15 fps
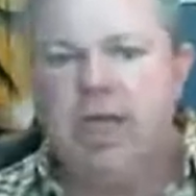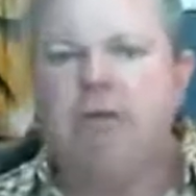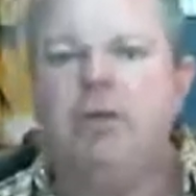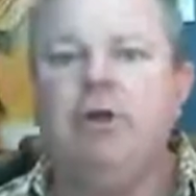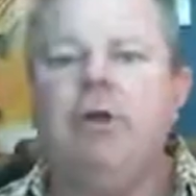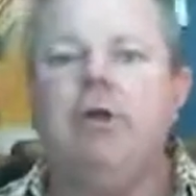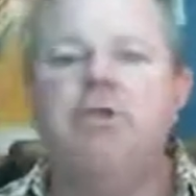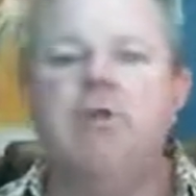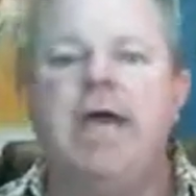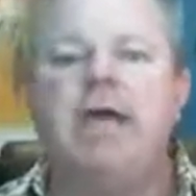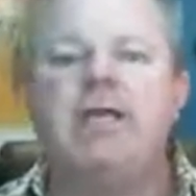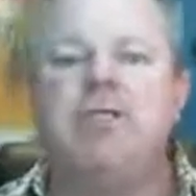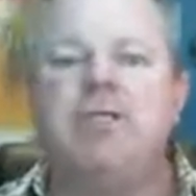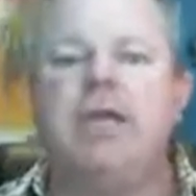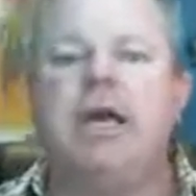and there is
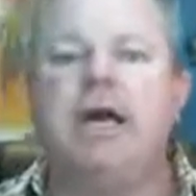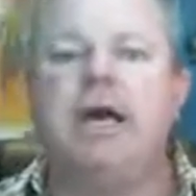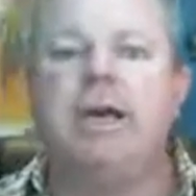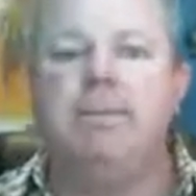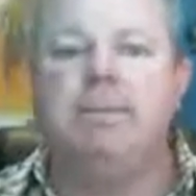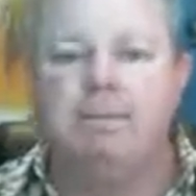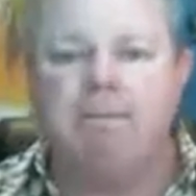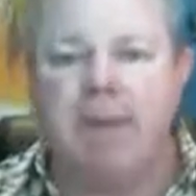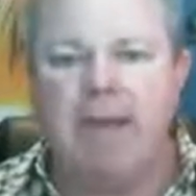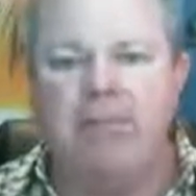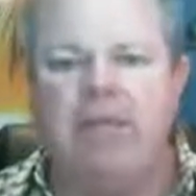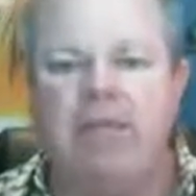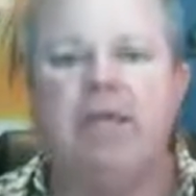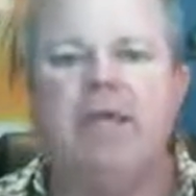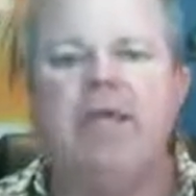actually a
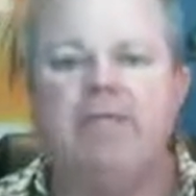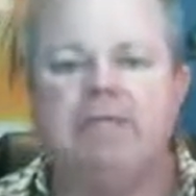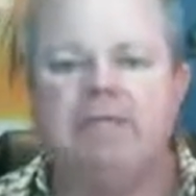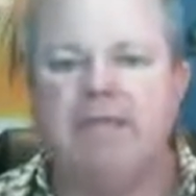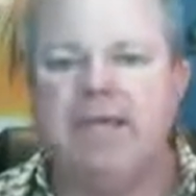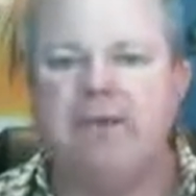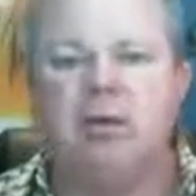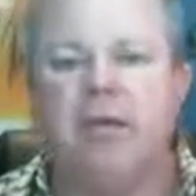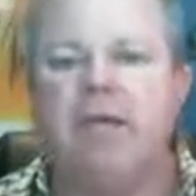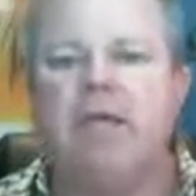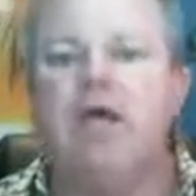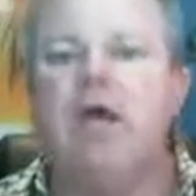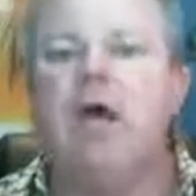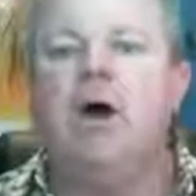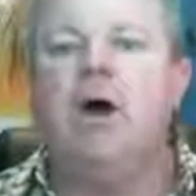method and a secret
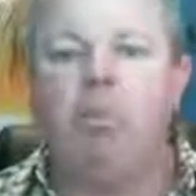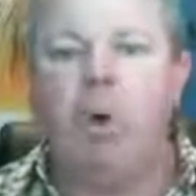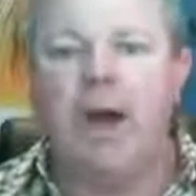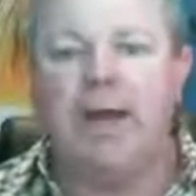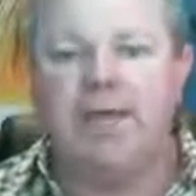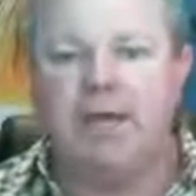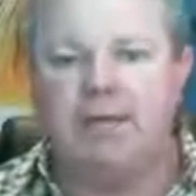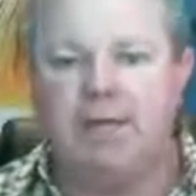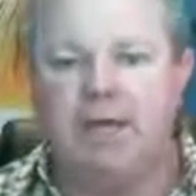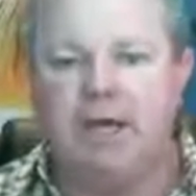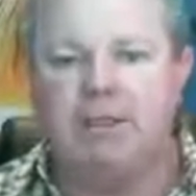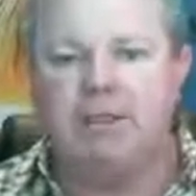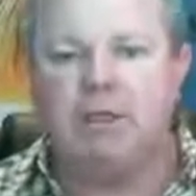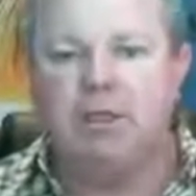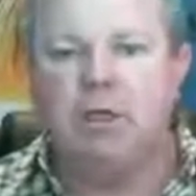of why that
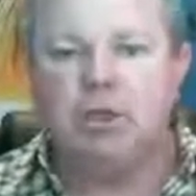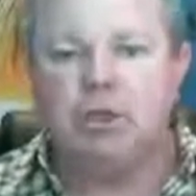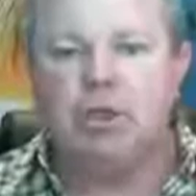does.